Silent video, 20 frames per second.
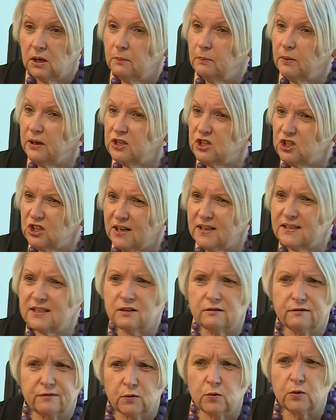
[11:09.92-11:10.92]
but just
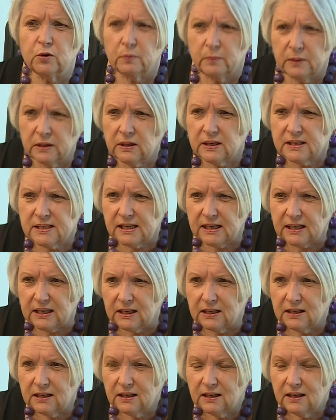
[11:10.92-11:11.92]
affordability.
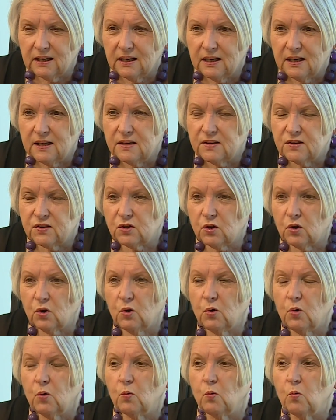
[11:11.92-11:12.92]

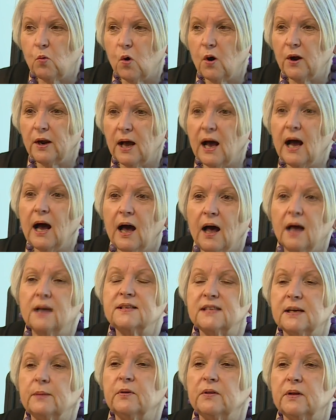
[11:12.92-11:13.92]
So what are
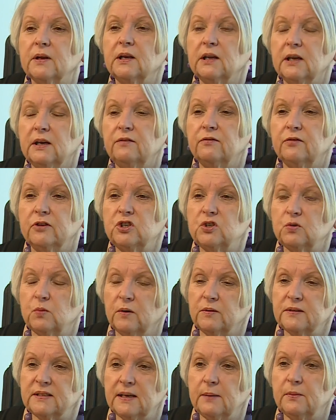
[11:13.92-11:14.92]
some of the leverage,
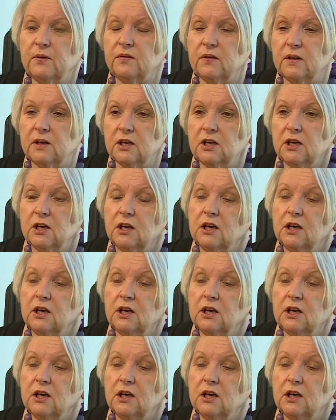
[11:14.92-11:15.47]
some of the